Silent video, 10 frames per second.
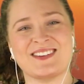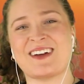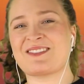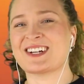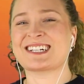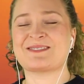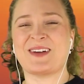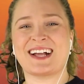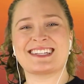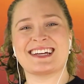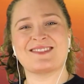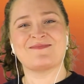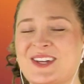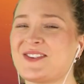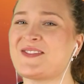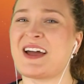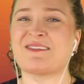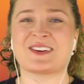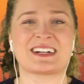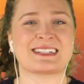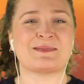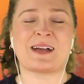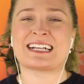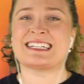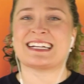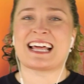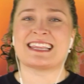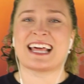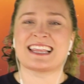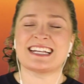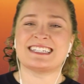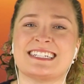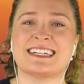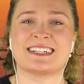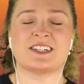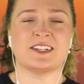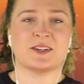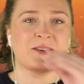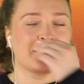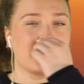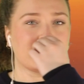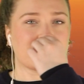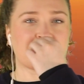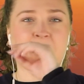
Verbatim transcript: you never expect it. You never expect it. And then they did it to you. There's